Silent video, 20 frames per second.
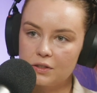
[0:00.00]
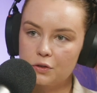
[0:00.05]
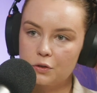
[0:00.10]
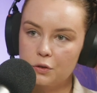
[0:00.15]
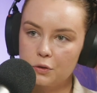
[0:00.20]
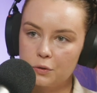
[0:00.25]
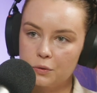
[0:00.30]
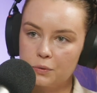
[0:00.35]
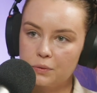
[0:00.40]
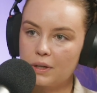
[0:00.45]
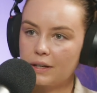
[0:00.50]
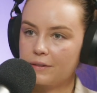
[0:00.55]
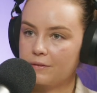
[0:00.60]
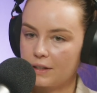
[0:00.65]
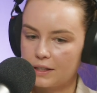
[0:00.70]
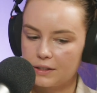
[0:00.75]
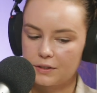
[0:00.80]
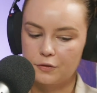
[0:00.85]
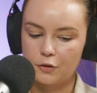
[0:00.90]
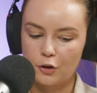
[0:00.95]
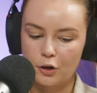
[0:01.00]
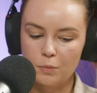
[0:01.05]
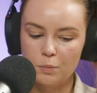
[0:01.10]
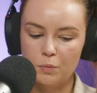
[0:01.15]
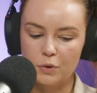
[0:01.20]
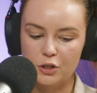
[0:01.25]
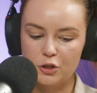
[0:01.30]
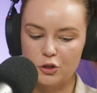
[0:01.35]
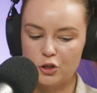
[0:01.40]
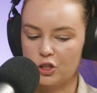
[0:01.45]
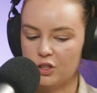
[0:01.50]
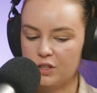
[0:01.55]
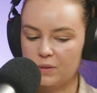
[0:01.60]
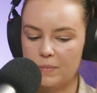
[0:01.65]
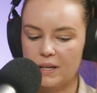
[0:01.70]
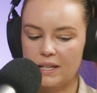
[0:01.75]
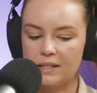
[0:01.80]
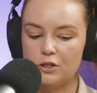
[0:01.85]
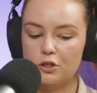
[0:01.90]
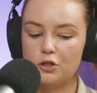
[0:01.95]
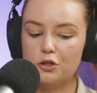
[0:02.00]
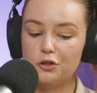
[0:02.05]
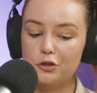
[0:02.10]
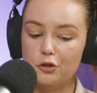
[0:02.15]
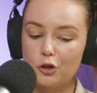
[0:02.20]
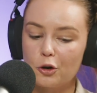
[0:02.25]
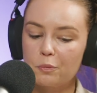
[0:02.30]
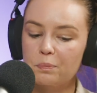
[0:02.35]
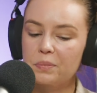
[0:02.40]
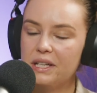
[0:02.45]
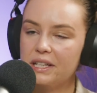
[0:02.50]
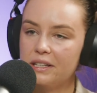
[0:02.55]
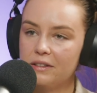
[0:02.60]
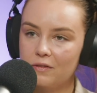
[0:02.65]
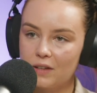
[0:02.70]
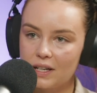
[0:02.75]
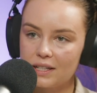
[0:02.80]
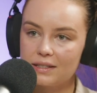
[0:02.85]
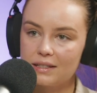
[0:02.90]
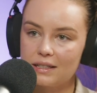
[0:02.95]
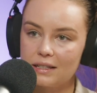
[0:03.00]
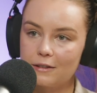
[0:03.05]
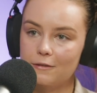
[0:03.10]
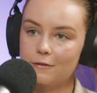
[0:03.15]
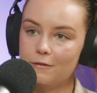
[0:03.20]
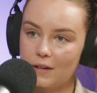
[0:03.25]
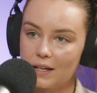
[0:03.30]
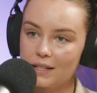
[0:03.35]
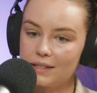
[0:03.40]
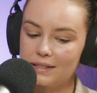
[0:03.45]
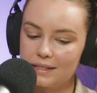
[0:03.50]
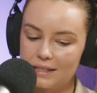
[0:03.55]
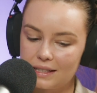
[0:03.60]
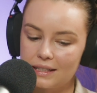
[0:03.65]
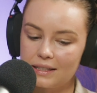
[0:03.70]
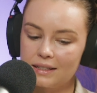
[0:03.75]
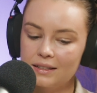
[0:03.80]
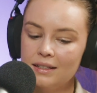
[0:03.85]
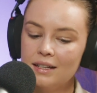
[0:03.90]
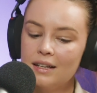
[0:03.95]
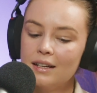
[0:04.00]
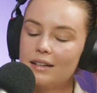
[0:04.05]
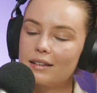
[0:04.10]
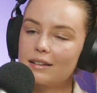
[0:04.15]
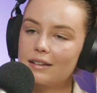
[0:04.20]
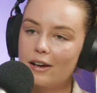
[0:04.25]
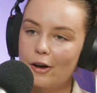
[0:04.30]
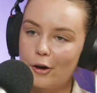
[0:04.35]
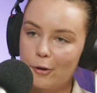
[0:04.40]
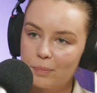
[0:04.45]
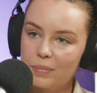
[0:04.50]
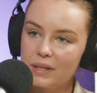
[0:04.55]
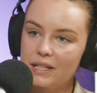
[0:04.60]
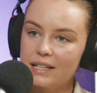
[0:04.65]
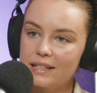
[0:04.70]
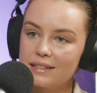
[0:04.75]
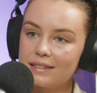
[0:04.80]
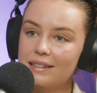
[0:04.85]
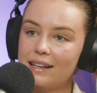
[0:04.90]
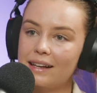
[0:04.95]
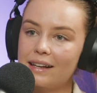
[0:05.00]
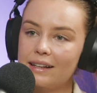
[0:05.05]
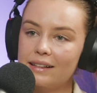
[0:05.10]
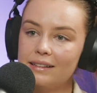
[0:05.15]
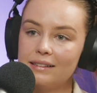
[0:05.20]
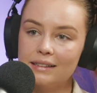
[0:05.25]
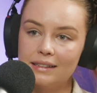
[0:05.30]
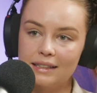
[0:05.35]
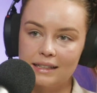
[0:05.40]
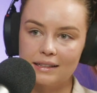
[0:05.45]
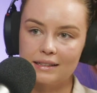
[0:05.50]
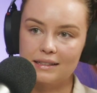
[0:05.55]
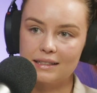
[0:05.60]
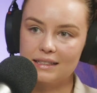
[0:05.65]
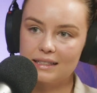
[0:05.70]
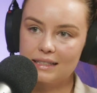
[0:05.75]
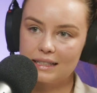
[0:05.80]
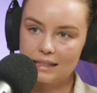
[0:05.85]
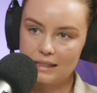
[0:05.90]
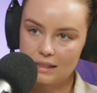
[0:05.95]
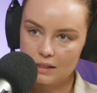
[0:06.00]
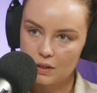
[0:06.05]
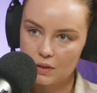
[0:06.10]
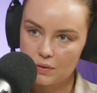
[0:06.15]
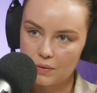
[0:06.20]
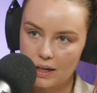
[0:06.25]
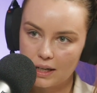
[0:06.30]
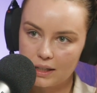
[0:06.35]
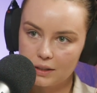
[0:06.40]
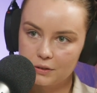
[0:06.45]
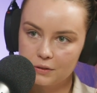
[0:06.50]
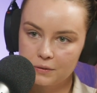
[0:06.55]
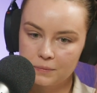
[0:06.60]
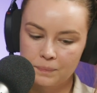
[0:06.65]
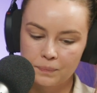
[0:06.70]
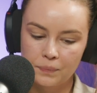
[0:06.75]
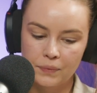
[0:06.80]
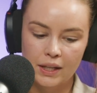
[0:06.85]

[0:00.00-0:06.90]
to divest from, which just means stop investing funds in companies that are linked to Israel.